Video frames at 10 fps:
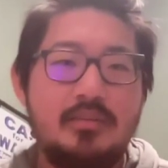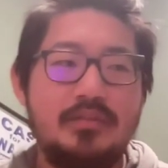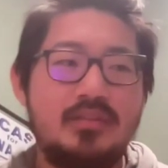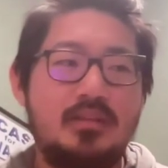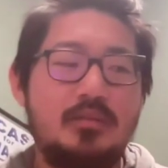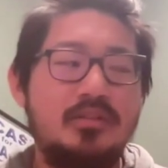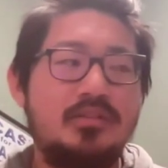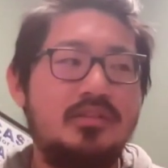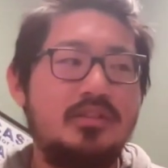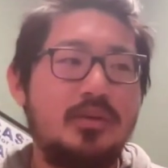But if
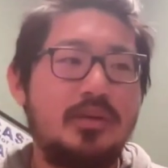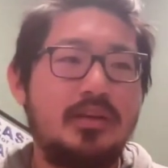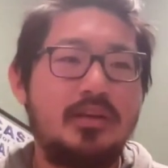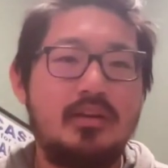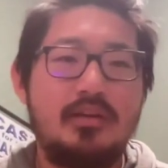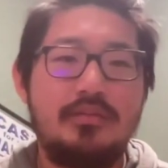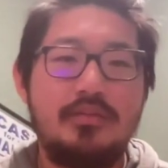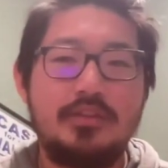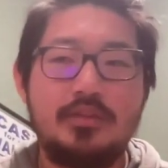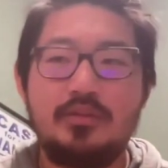someone's doing a
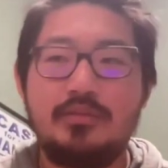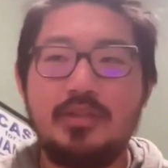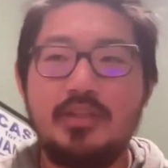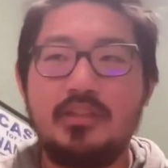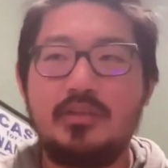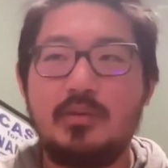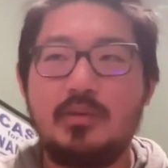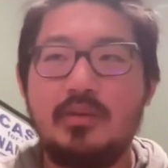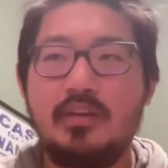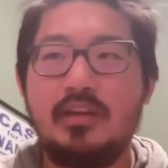visual piece
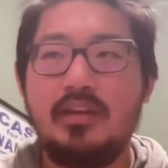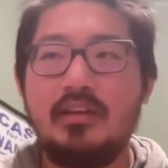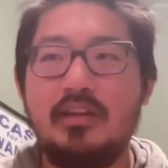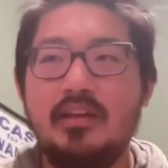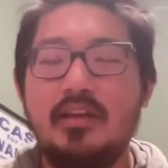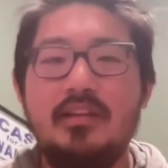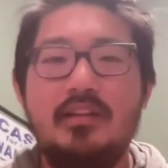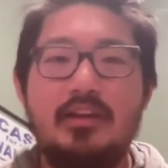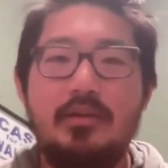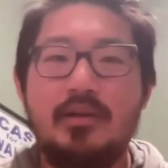where they
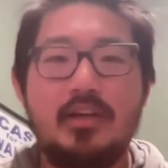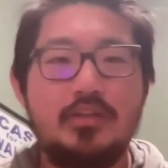do